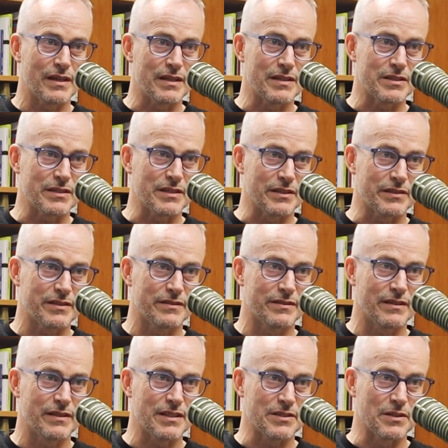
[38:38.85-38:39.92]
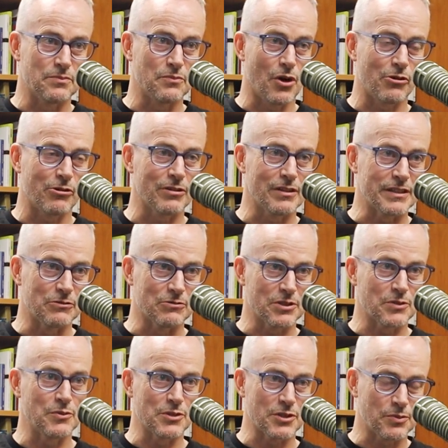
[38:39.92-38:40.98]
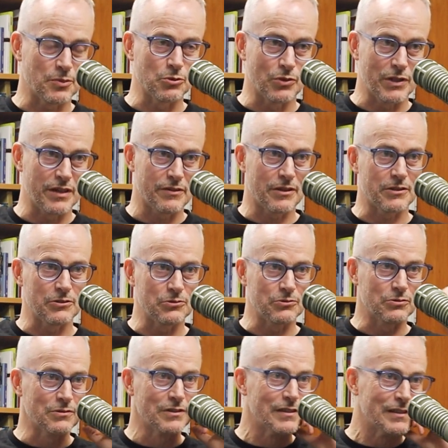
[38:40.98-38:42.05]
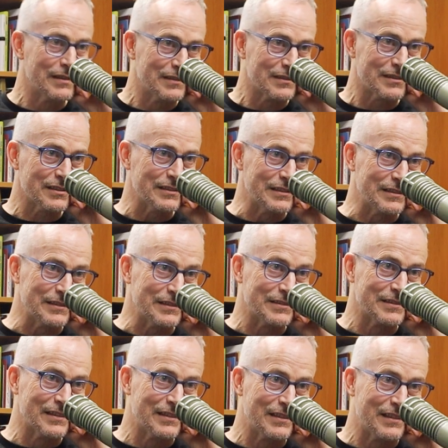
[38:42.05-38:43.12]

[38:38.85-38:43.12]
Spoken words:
is it morally responsible or ethical to